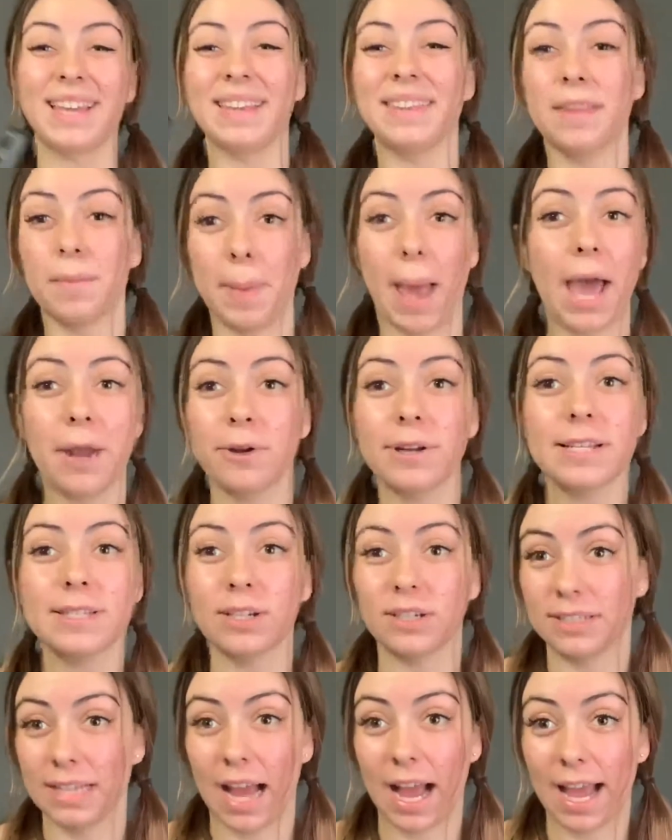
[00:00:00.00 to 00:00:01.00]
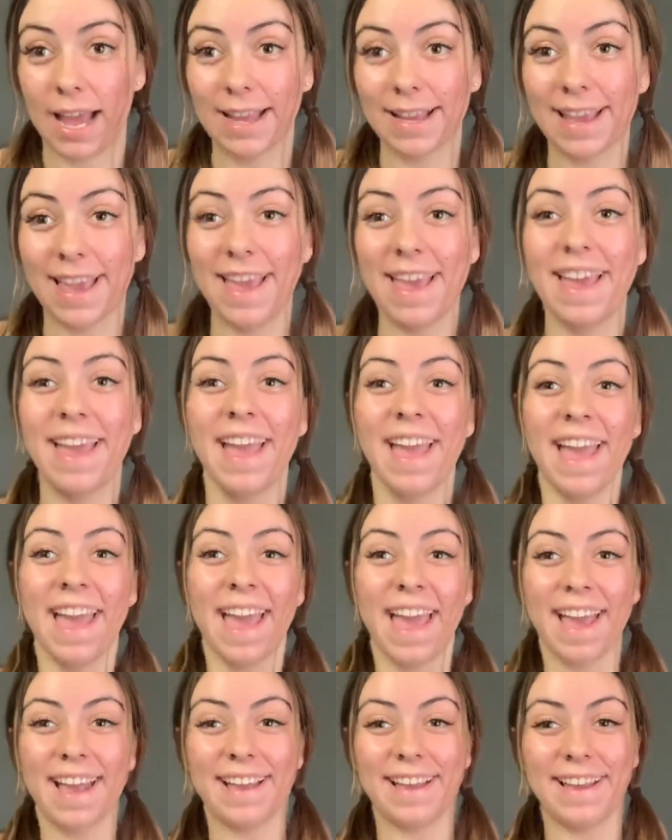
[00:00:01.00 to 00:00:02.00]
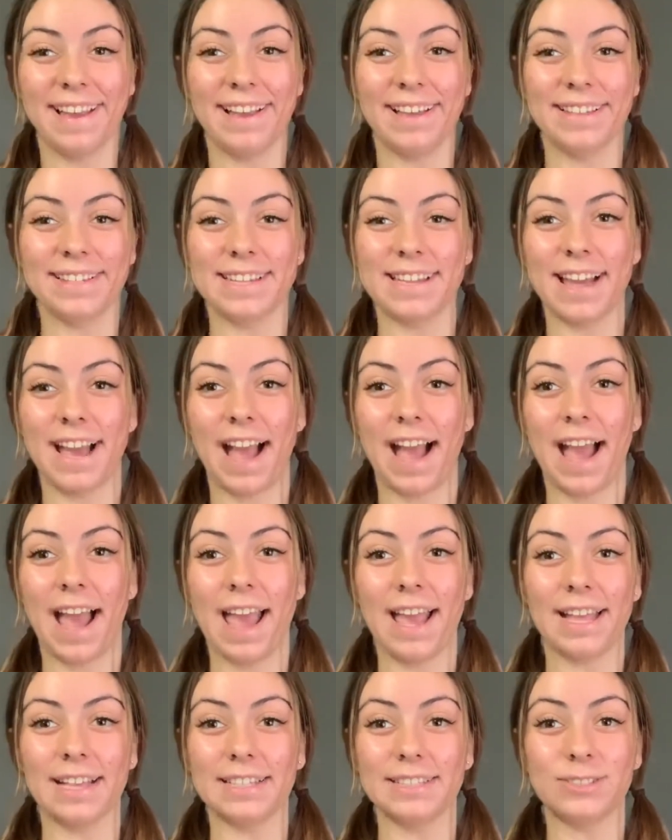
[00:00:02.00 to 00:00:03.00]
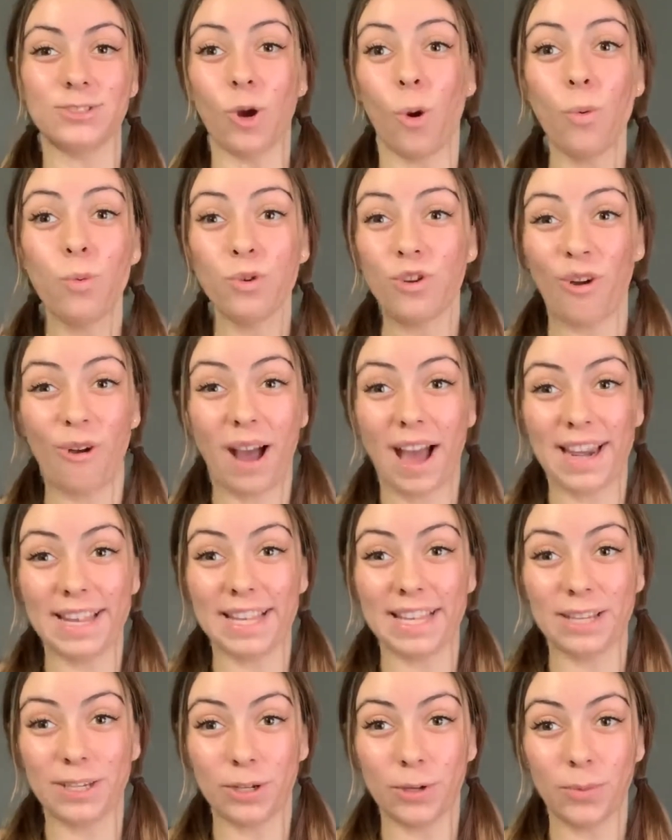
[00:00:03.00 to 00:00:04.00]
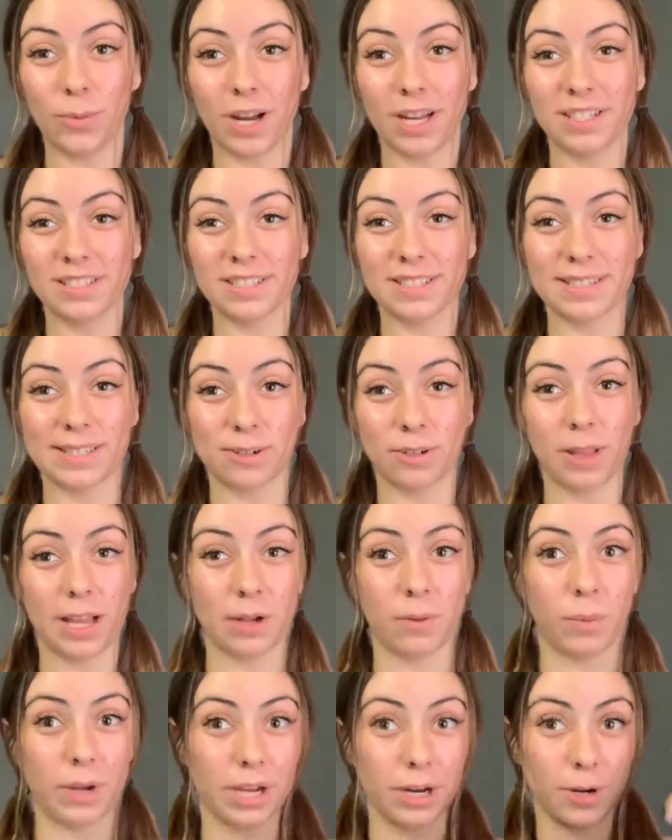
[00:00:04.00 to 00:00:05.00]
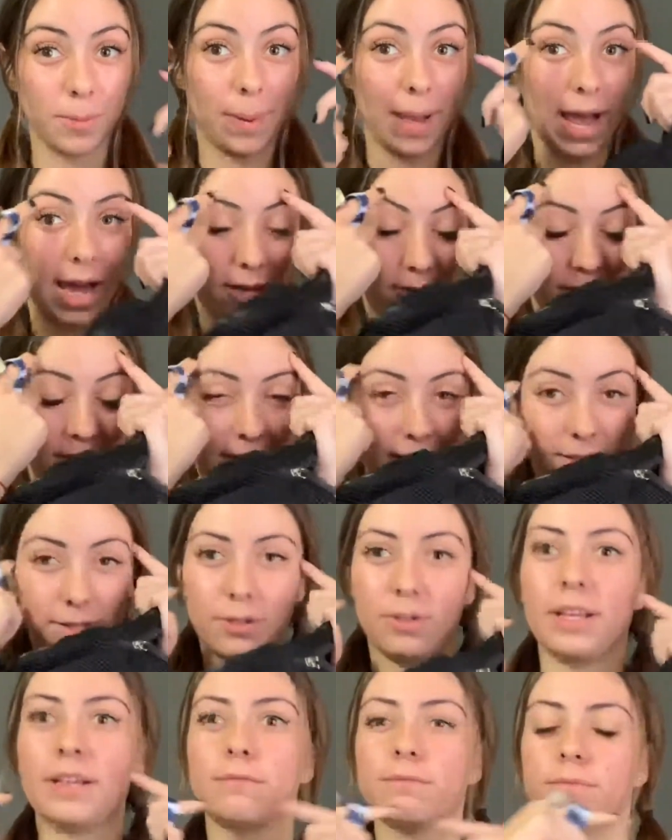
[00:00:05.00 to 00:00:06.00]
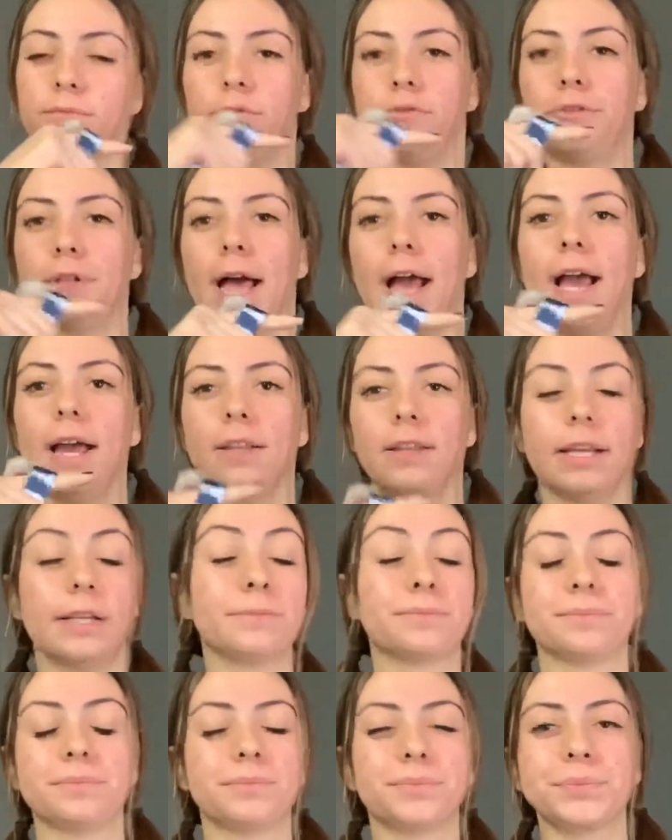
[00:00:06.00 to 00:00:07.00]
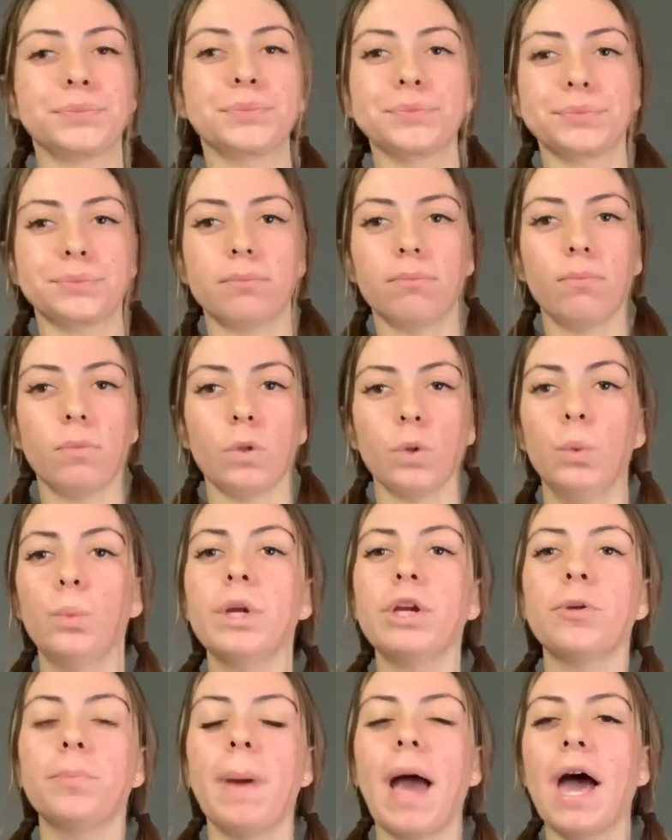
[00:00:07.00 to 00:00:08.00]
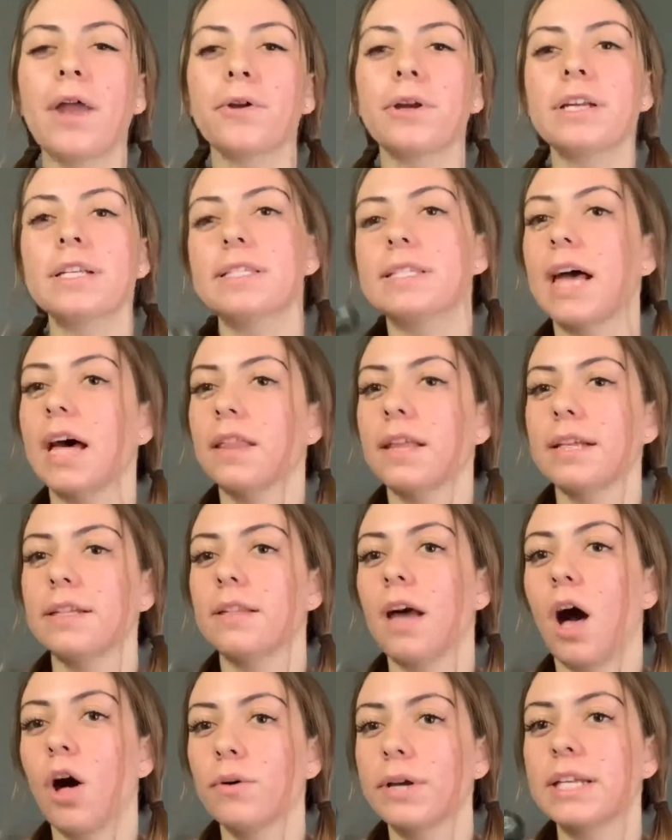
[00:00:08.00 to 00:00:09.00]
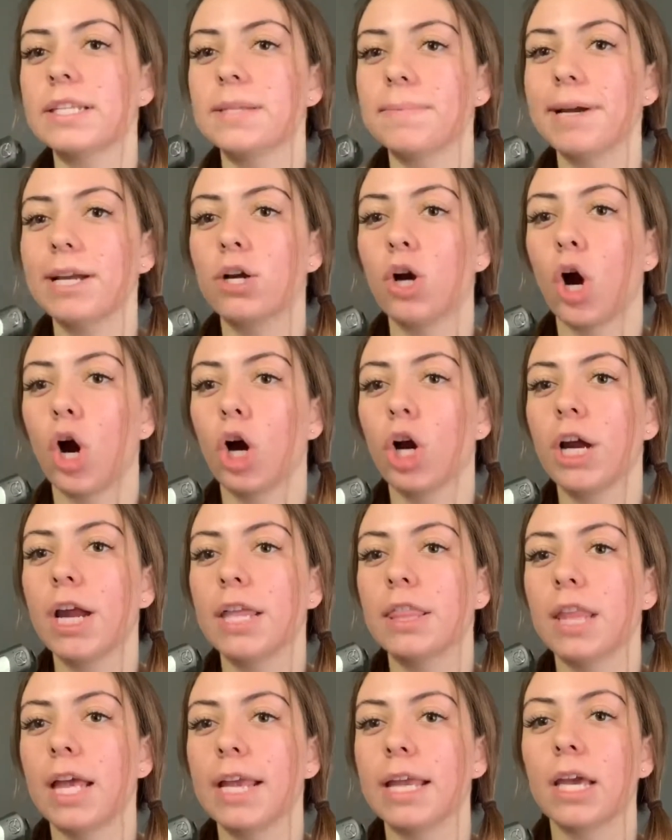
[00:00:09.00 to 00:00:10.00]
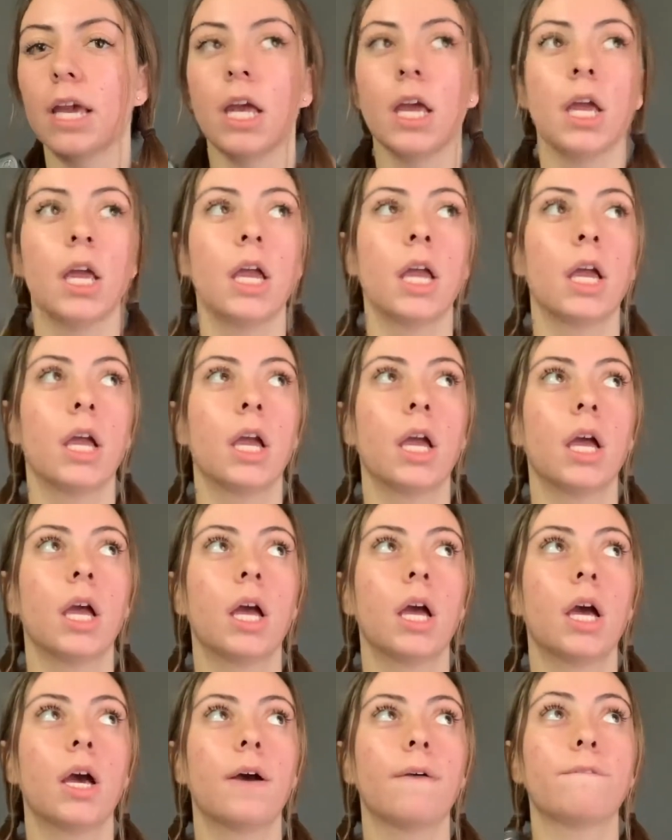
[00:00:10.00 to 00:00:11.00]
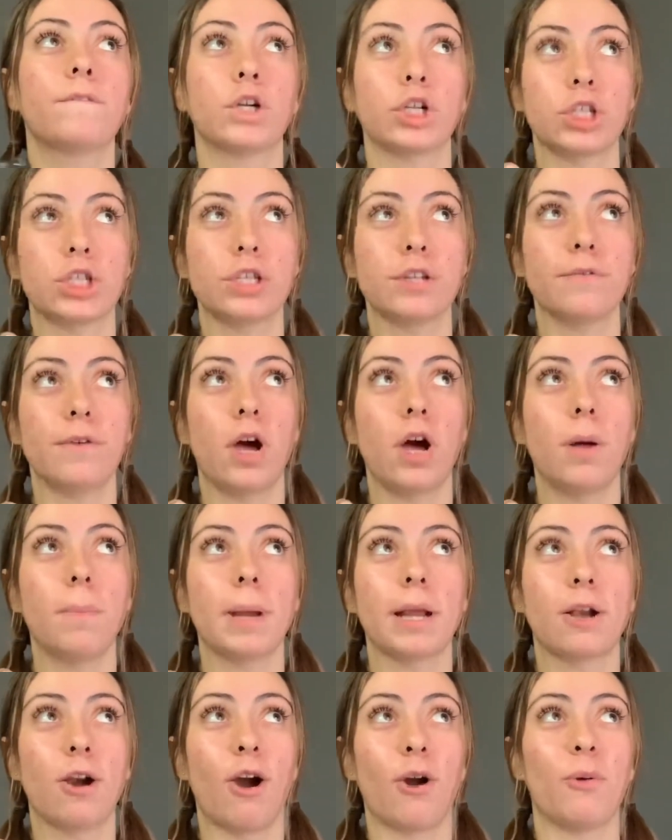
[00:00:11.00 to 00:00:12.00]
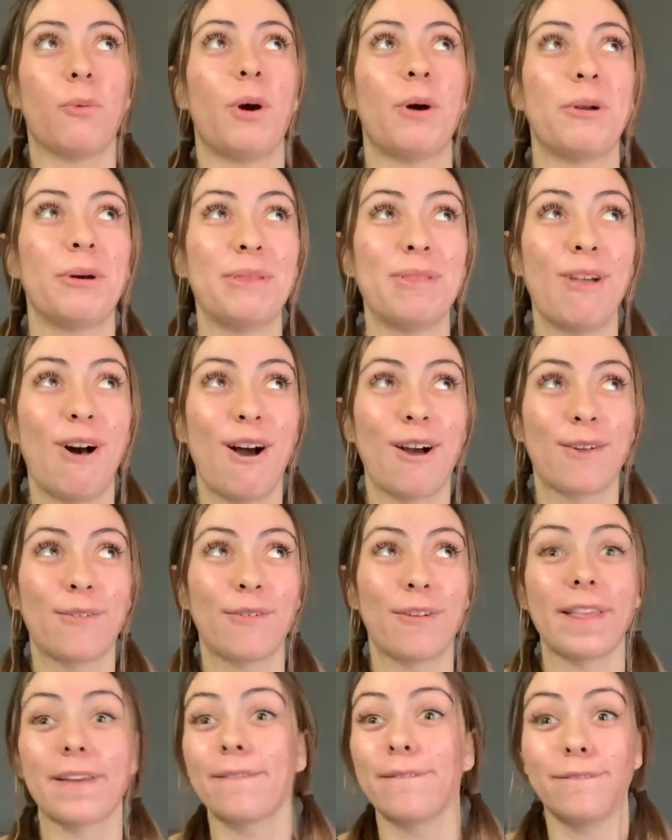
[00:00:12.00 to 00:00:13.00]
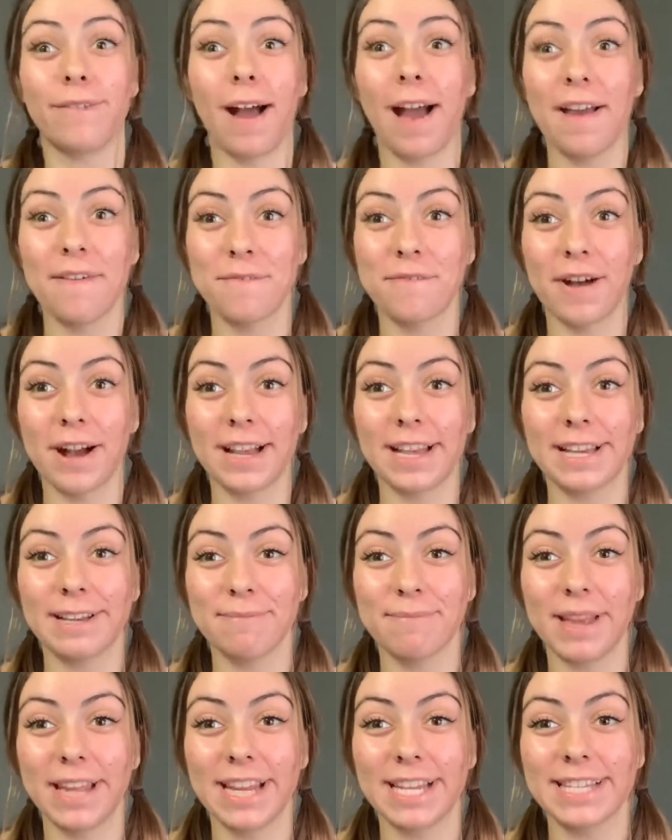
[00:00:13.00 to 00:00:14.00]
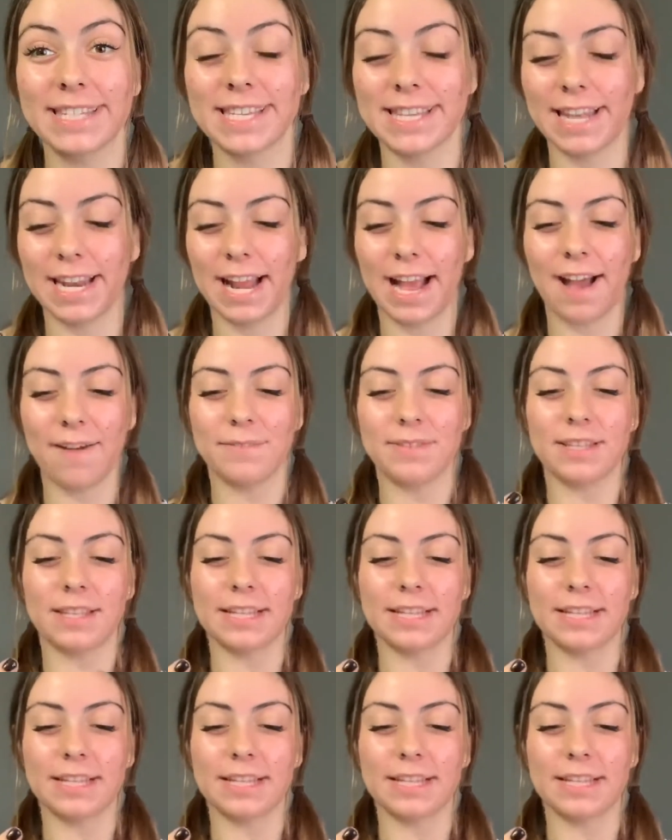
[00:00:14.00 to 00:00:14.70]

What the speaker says: the batteries are dying. And I don't know how to get new ones. They're like weird batteries. They're like flat, like weird batteries that like I'll get to my car and like first of all, my car won't unlock for like 5 fucking minutes, and then I have to